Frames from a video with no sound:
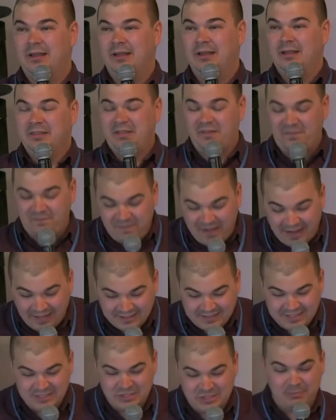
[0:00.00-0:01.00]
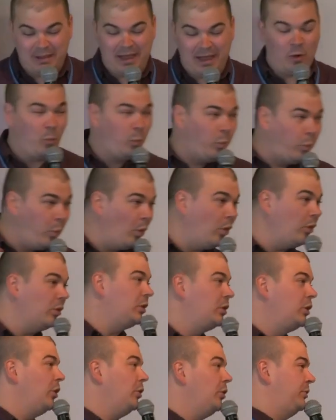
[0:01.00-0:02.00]
The fact is, no matter
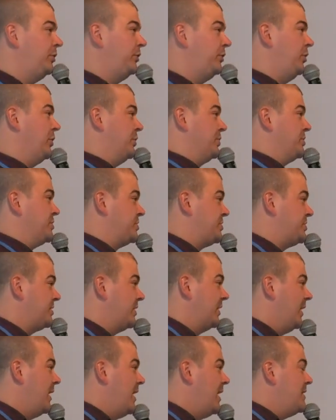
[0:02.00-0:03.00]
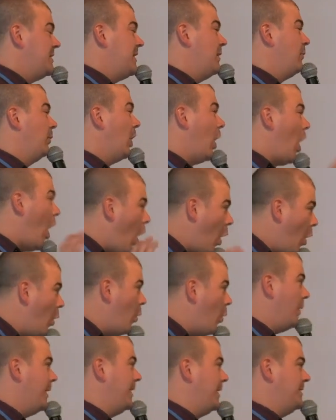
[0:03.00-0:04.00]
what God does, there will
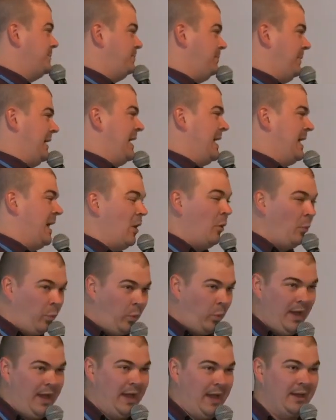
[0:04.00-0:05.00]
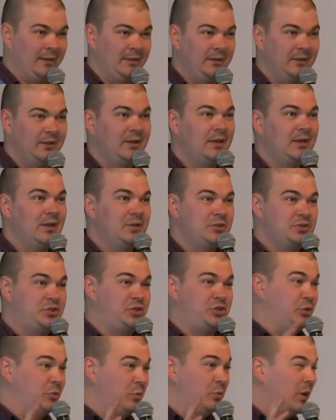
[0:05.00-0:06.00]
always be a way
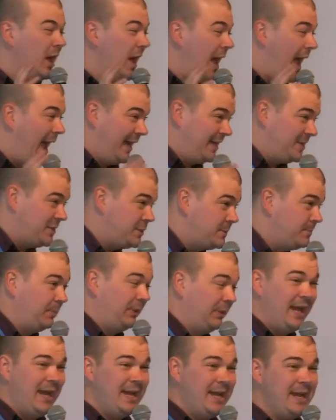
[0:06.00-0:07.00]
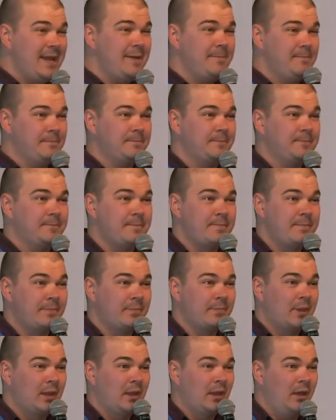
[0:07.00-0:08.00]
to explain it.
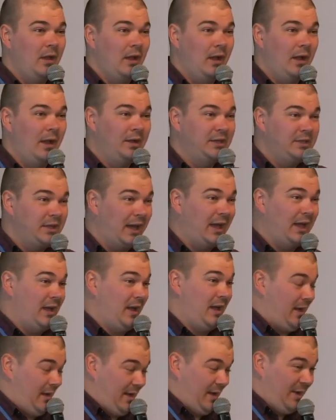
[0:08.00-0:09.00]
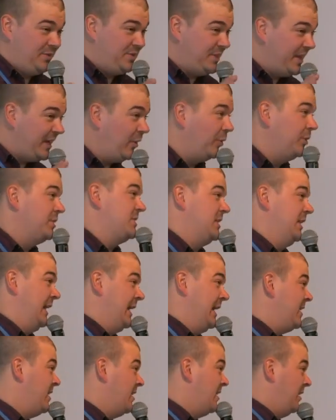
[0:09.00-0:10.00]
And I'll say
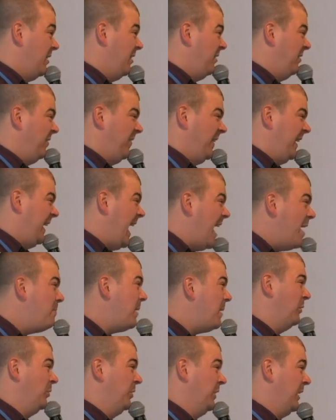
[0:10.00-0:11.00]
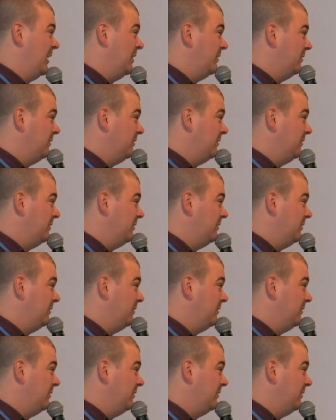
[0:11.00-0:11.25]
honestly, forget about it.